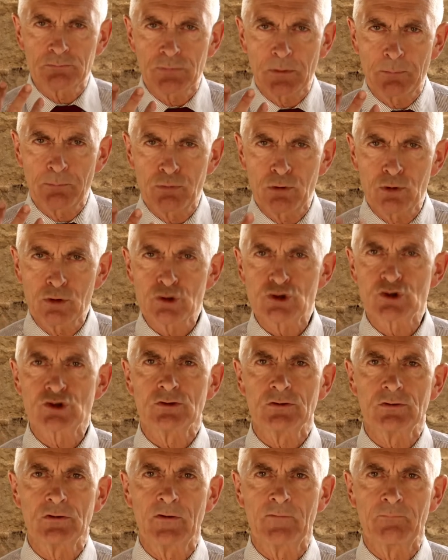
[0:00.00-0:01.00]

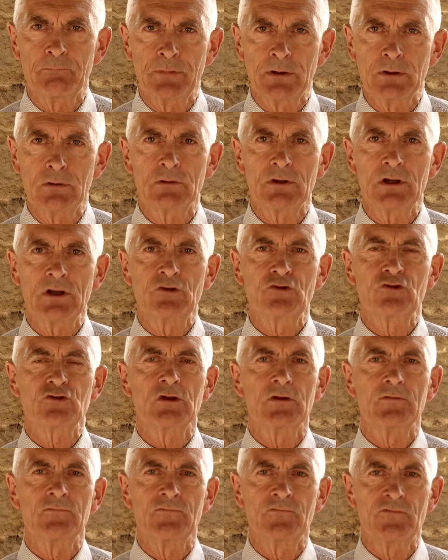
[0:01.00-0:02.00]
proportion of buildings
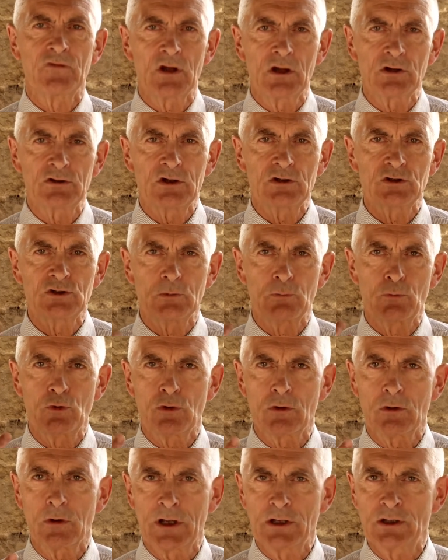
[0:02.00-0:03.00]
converted to
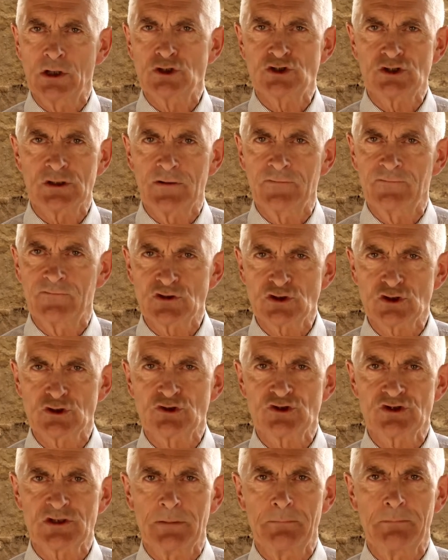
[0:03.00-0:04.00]
more energy
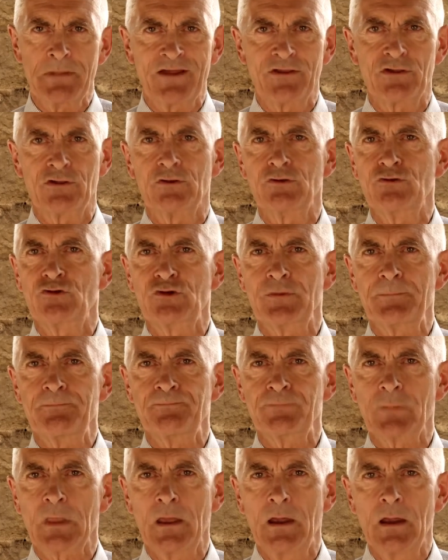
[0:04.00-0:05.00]
efficiency methods,
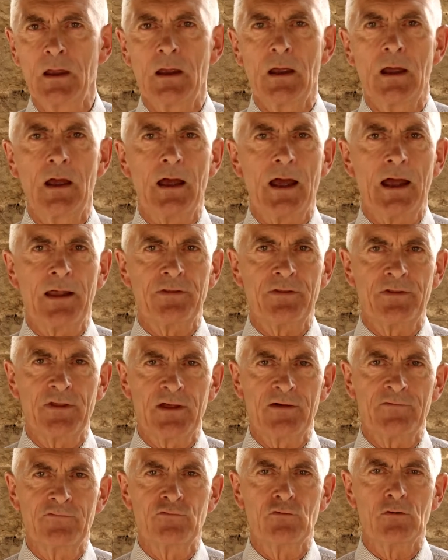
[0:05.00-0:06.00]
and
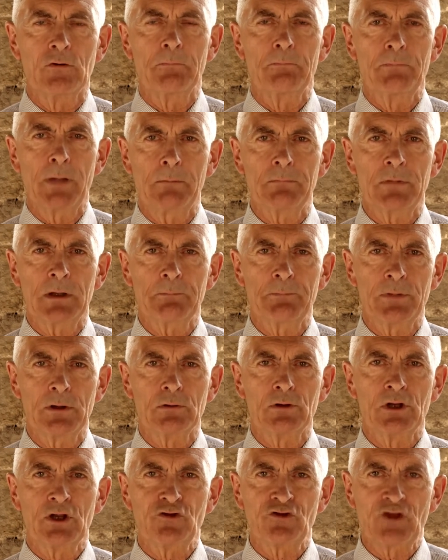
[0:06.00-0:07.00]
therefore public
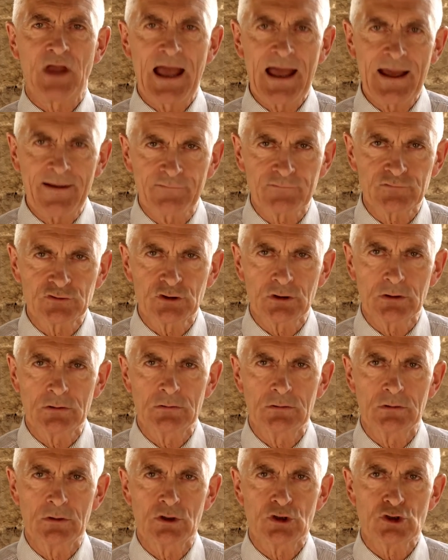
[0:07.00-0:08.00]
buildings have
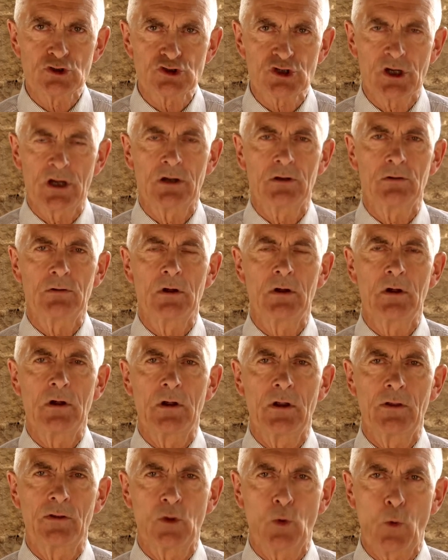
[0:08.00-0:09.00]
to show
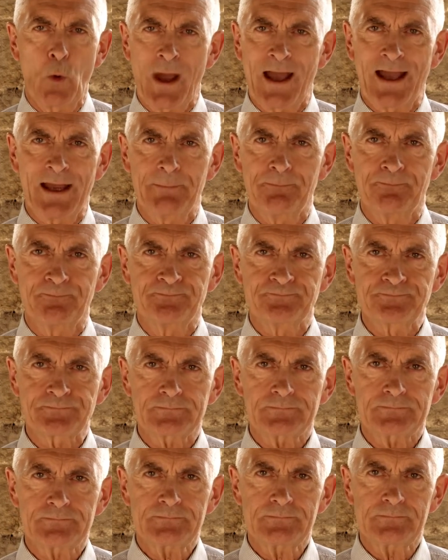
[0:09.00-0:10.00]
the way.
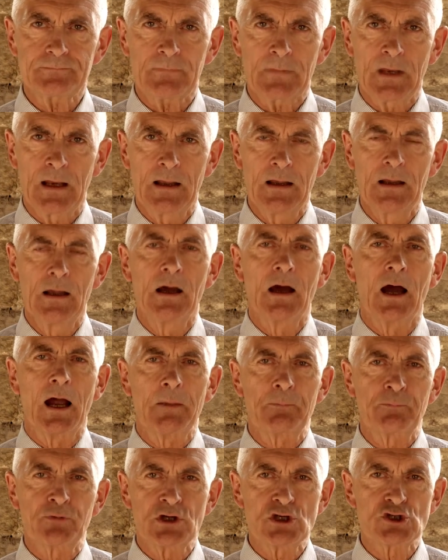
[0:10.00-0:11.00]
I
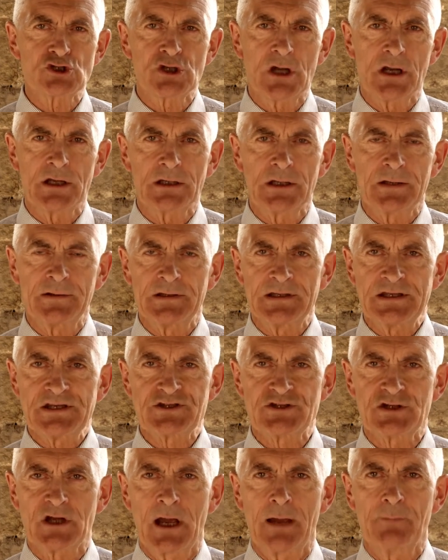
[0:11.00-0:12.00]
appreciate in
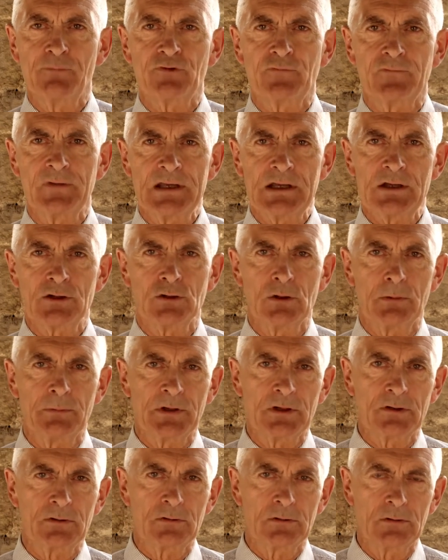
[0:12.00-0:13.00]
these times of
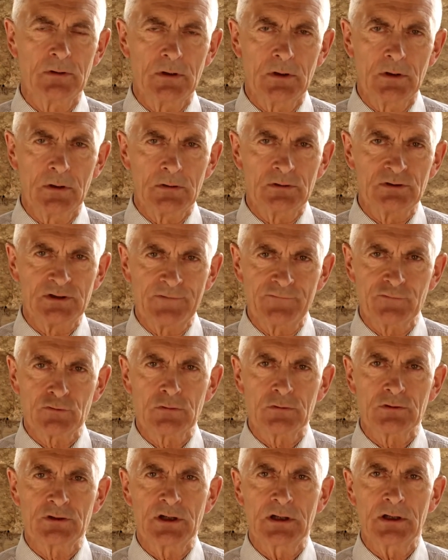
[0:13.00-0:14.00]
economic
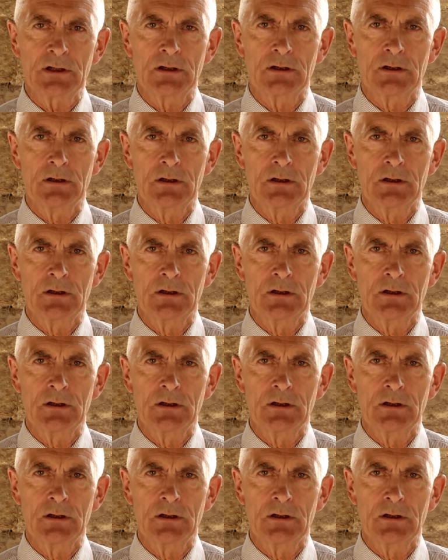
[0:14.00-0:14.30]
difficulty,